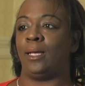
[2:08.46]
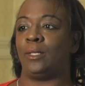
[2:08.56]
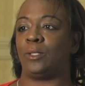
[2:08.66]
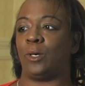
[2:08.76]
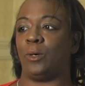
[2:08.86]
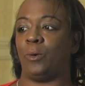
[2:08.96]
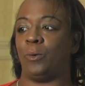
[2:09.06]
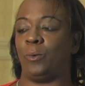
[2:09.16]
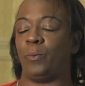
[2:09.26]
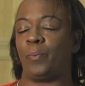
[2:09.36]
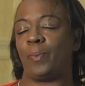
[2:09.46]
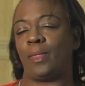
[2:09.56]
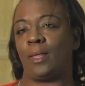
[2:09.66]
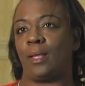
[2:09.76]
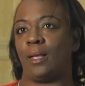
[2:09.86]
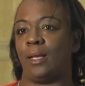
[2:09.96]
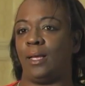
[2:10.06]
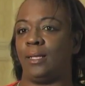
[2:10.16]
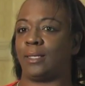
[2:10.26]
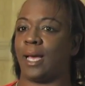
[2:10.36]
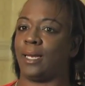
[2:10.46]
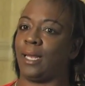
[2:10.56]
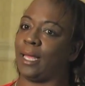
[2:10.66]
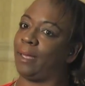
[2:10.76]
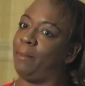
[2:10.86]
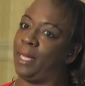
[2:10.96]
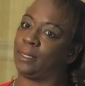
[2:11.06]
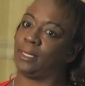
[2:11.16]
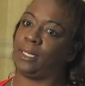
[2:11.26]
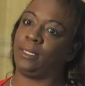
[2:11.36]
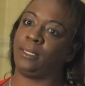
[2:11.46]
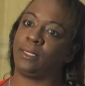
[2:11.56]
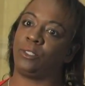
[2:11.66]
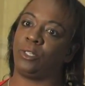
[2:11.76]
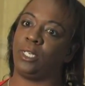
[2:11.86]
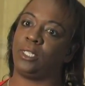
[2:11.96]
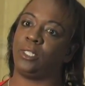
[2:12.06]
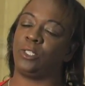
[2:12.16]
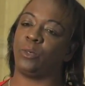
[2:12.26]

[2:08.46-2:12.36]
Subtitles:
So it's kind of like a Mexican tradition,